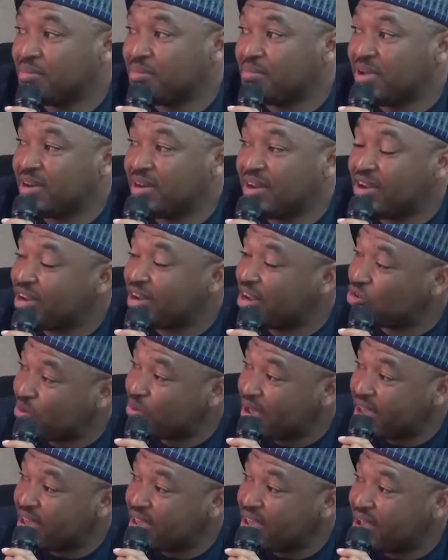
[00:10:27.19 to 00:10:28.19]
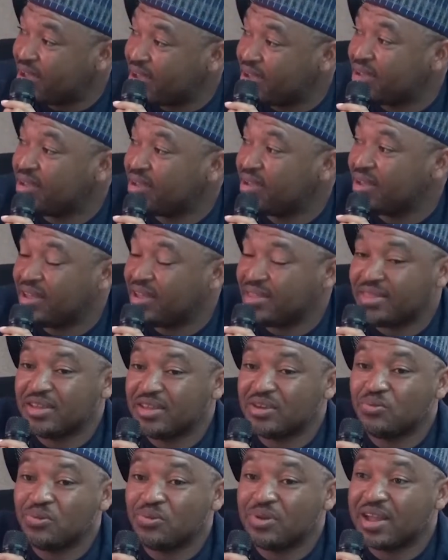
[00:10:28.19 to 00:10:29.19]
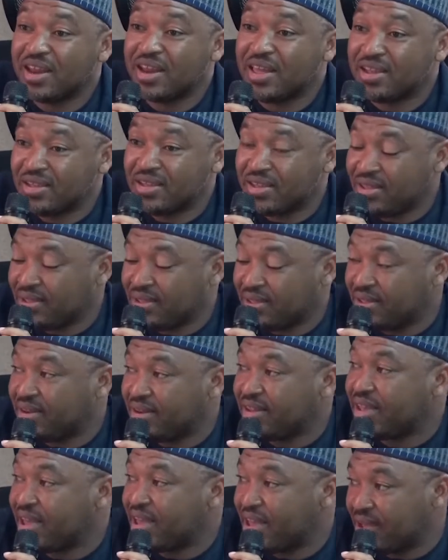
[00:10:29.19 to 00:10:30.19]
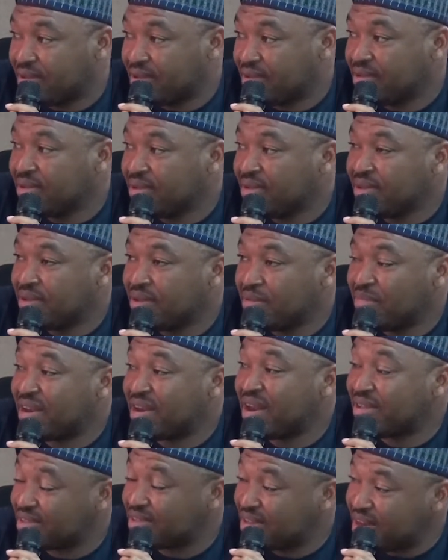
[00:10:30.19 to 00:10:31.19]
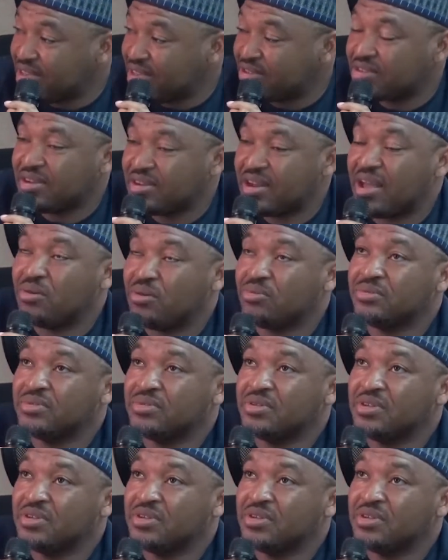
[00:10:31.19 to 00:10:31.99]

but now that we are here, I think we'll clear the, the air. But as it is now,